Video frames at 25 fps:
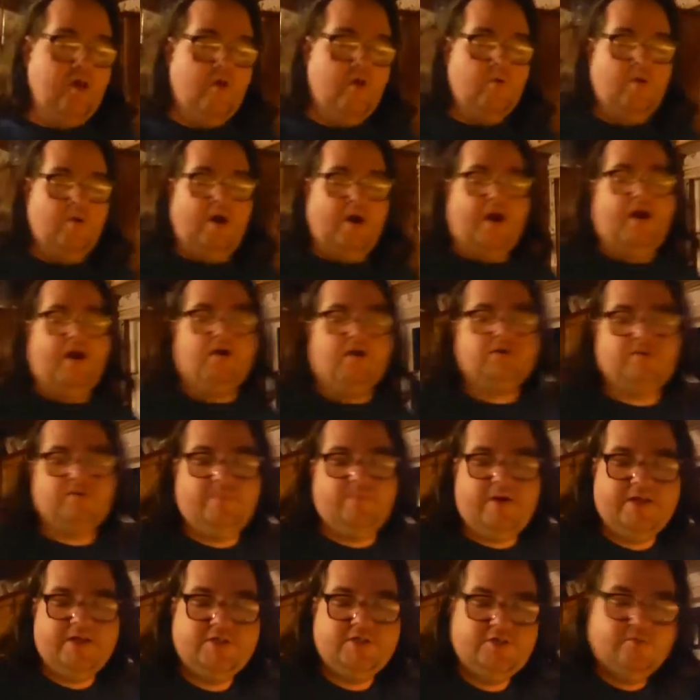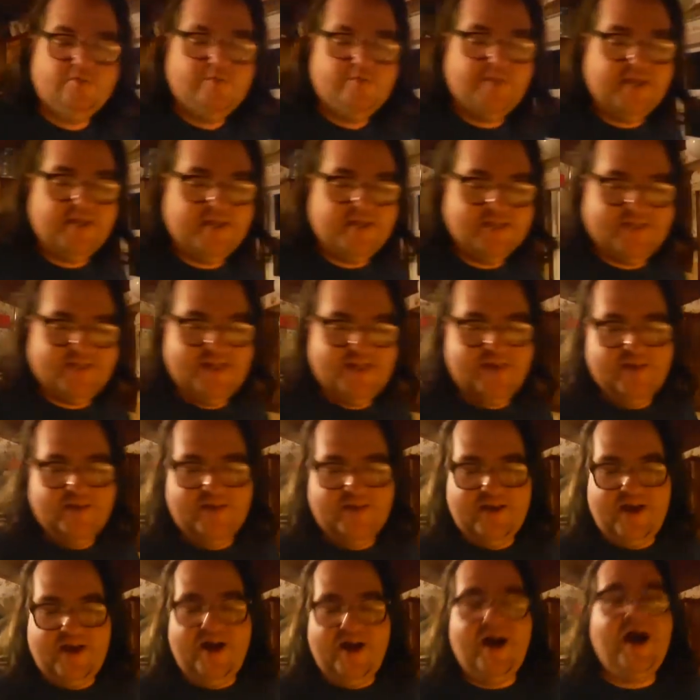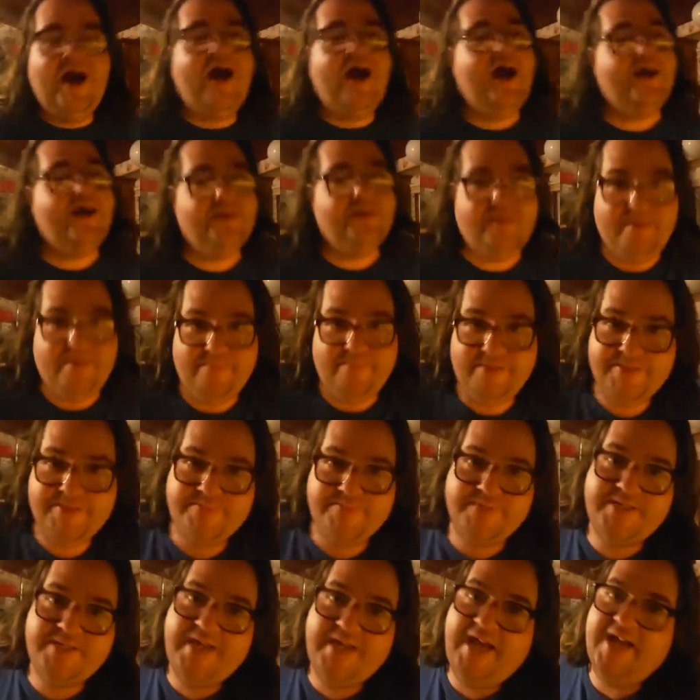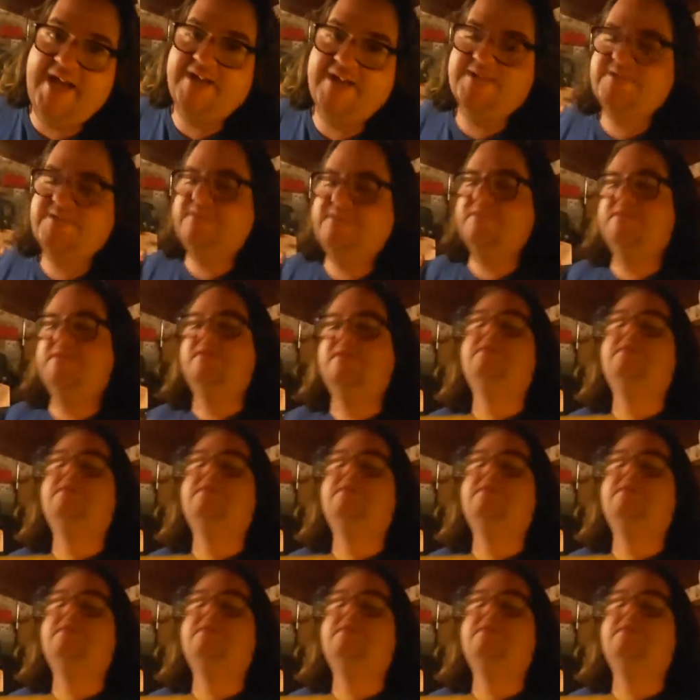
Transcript: Oh, I also bought 2 of these. I had to get me some snacks.